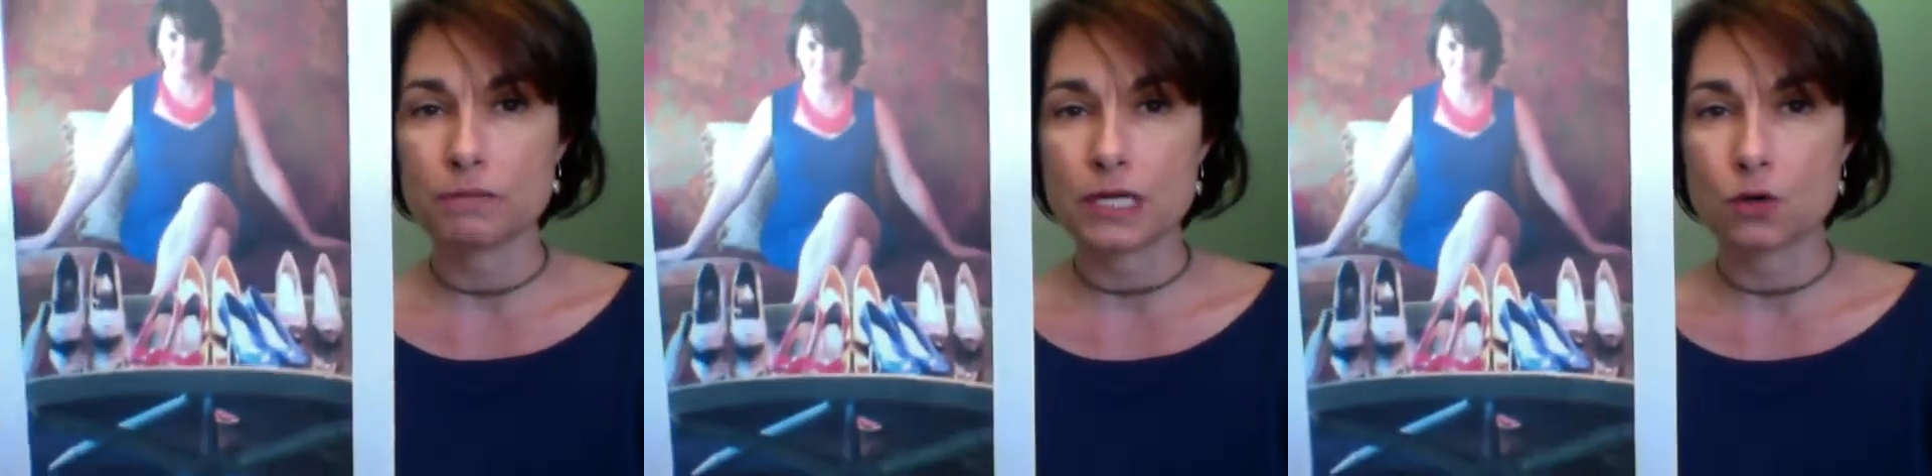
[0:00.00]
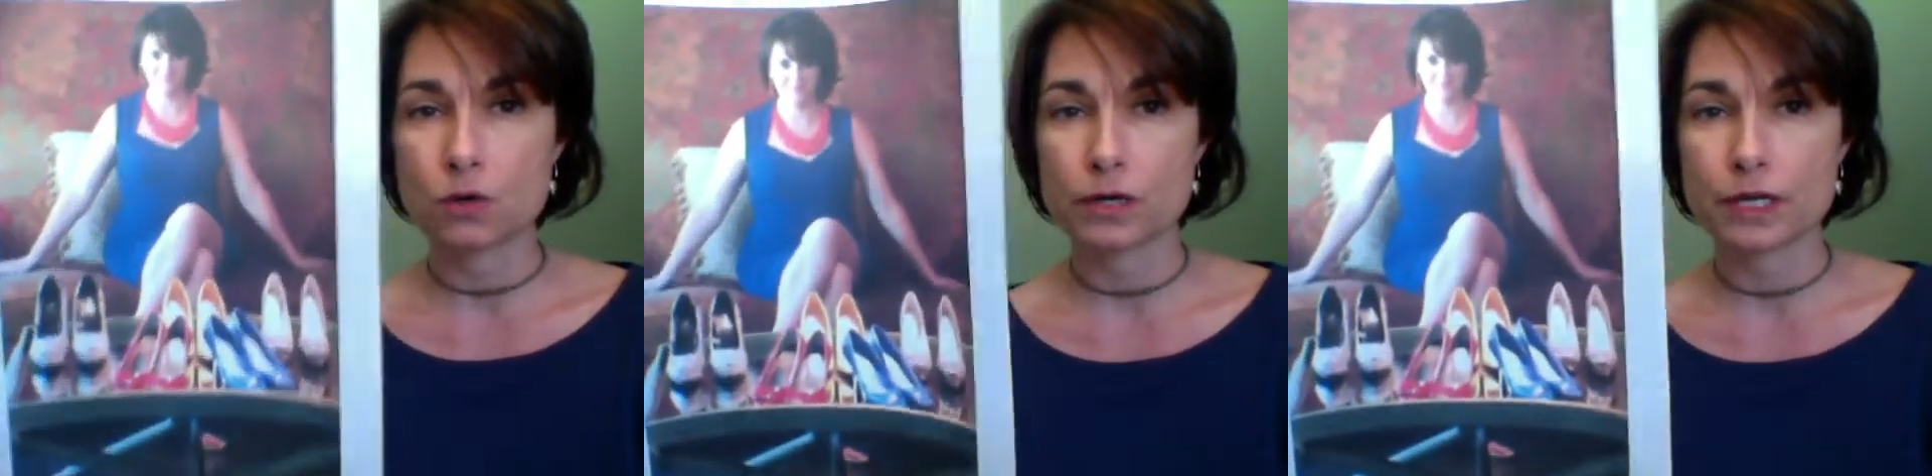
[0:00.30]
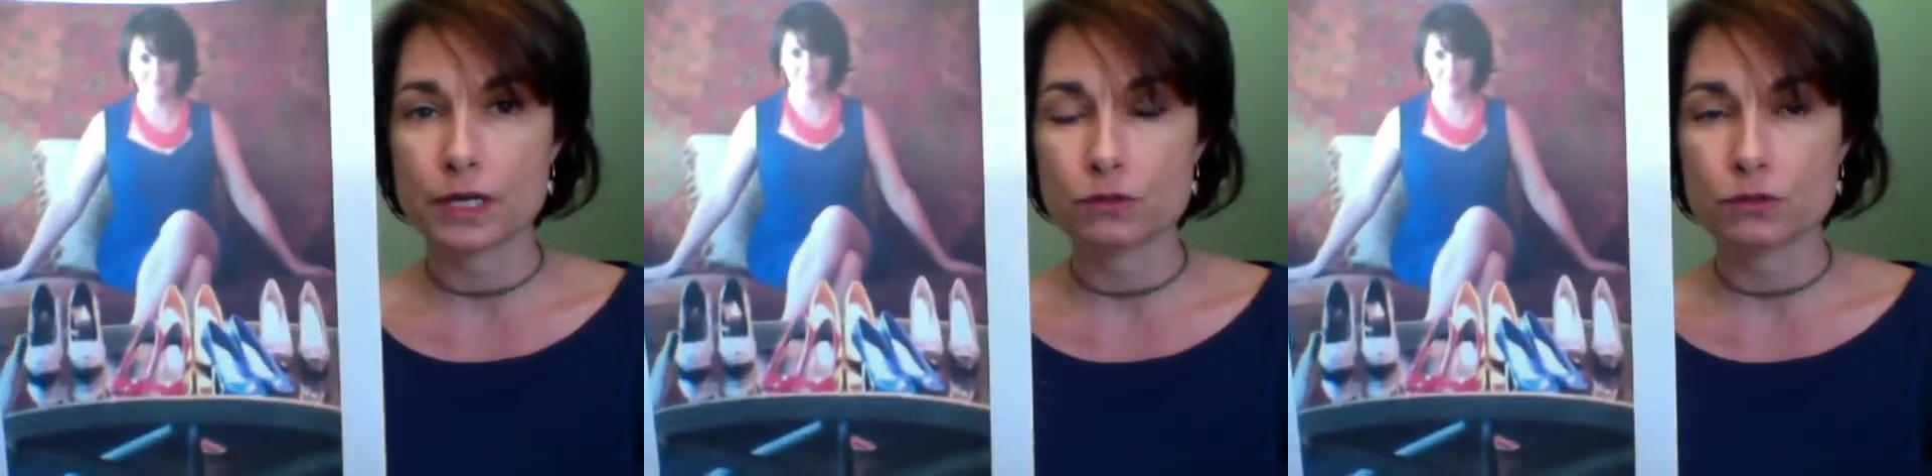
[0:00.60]
me
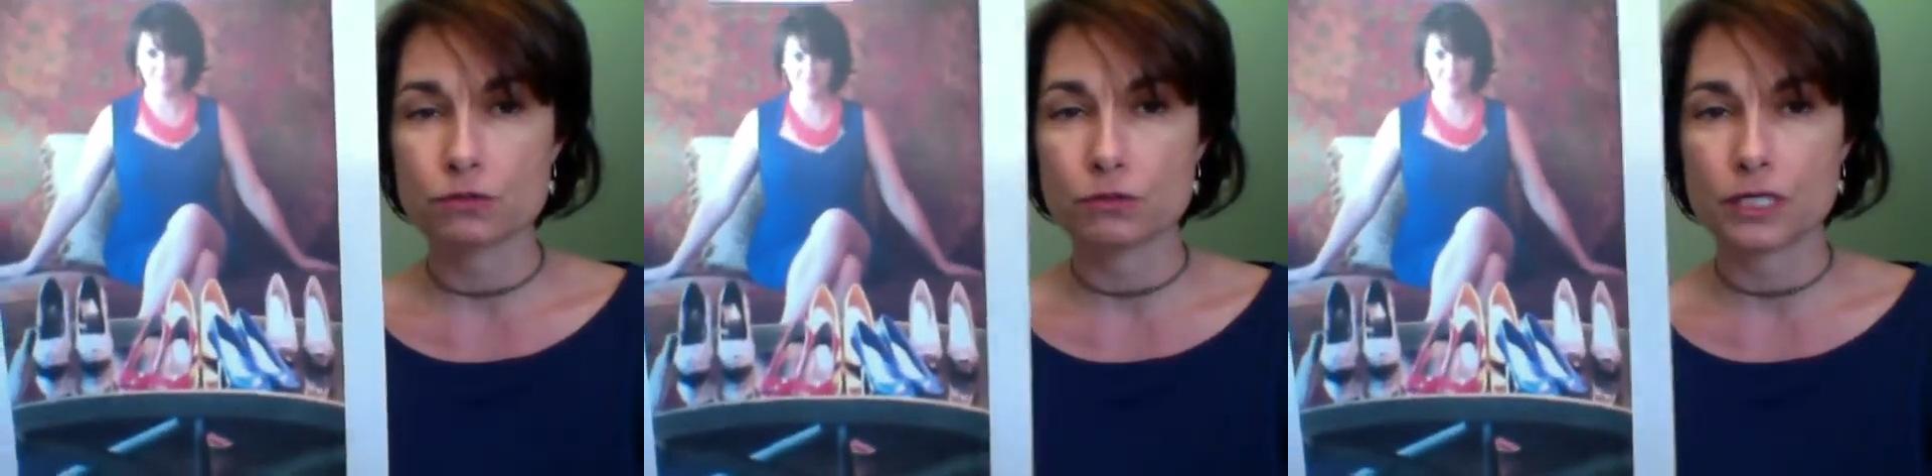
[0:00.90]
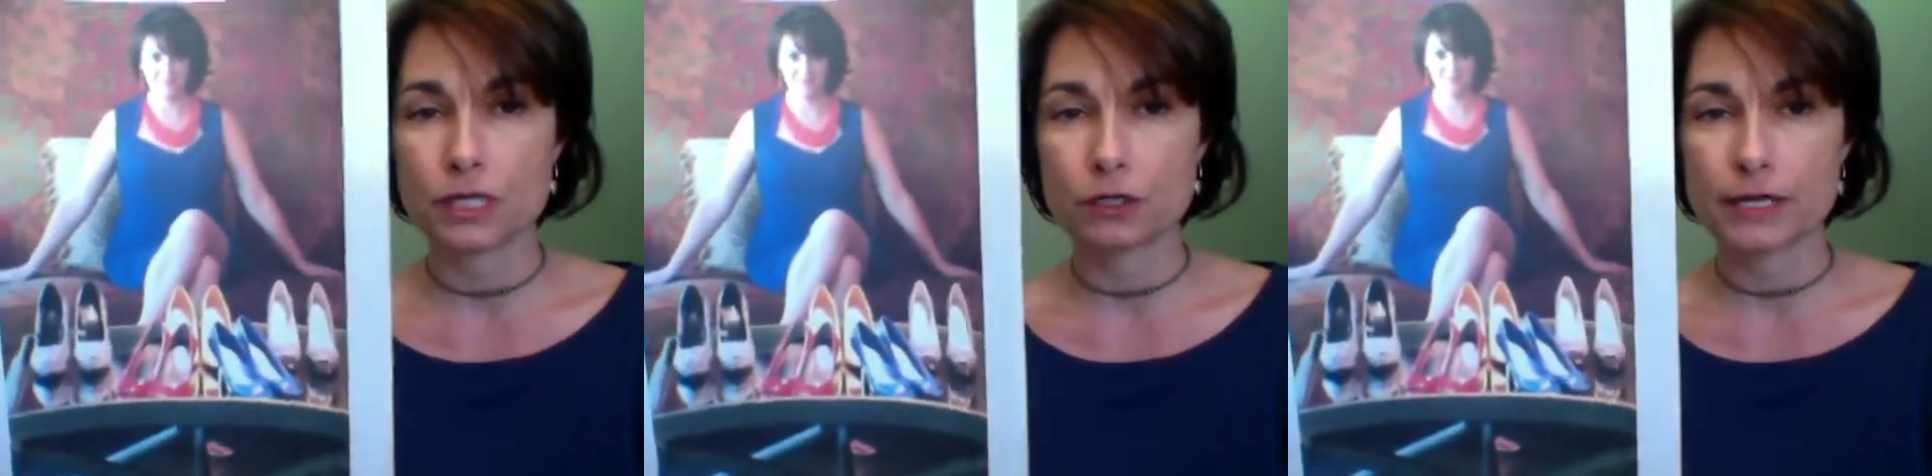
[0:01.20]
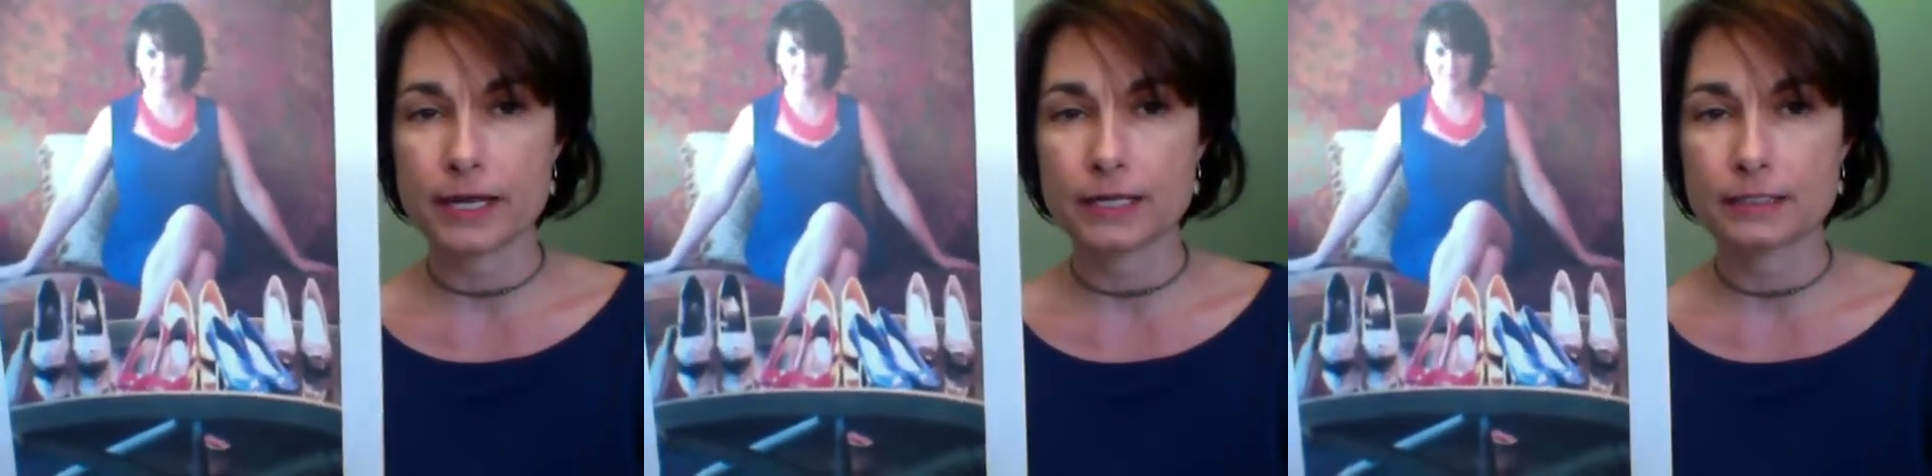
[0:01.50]
Oreos through the
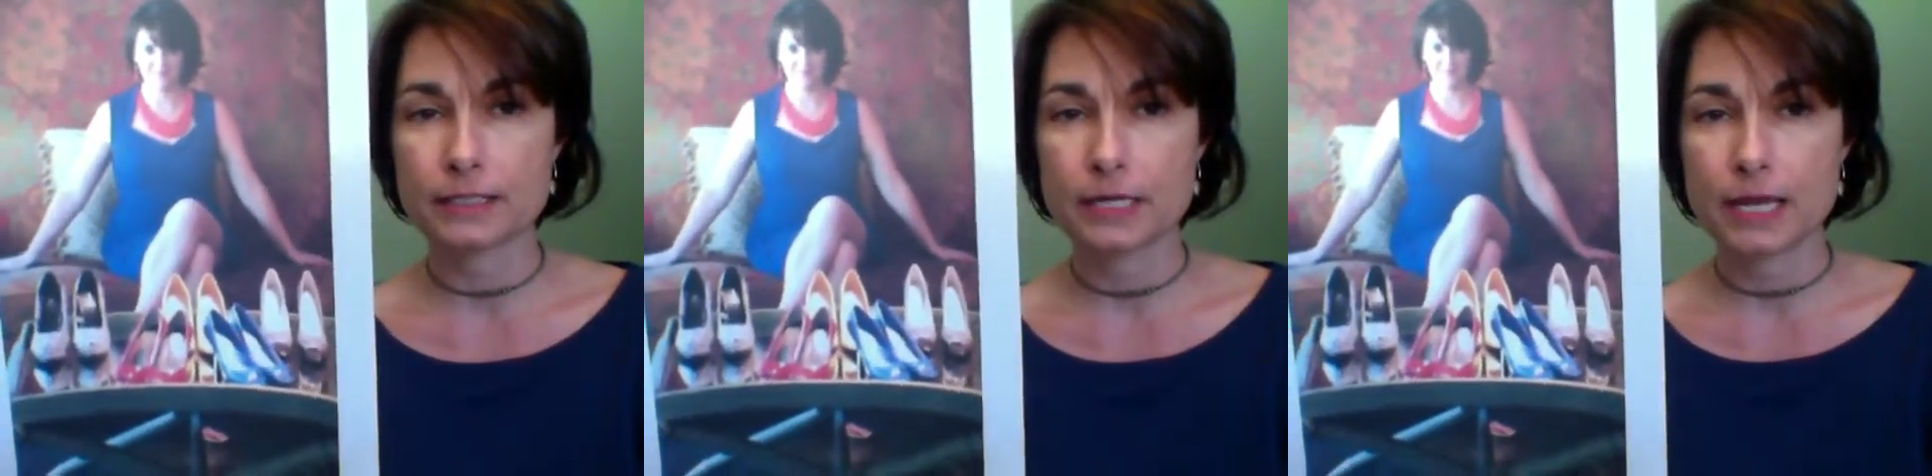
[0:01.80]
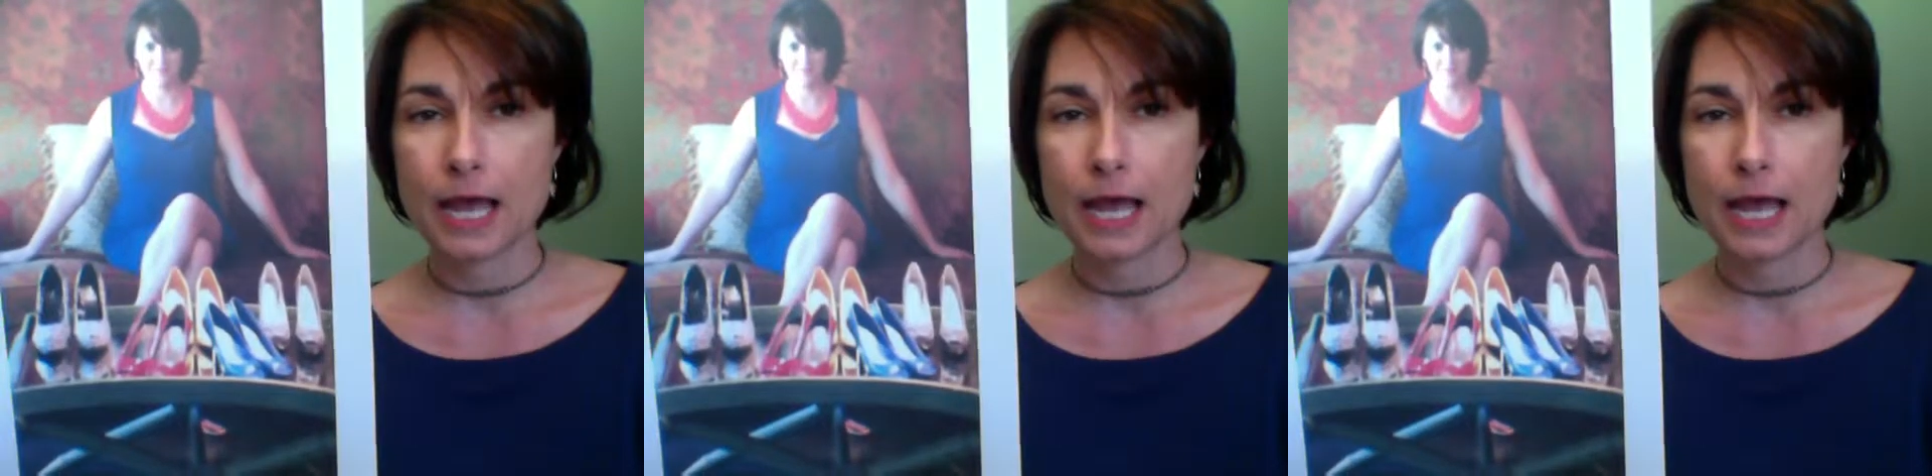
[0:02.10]
internet,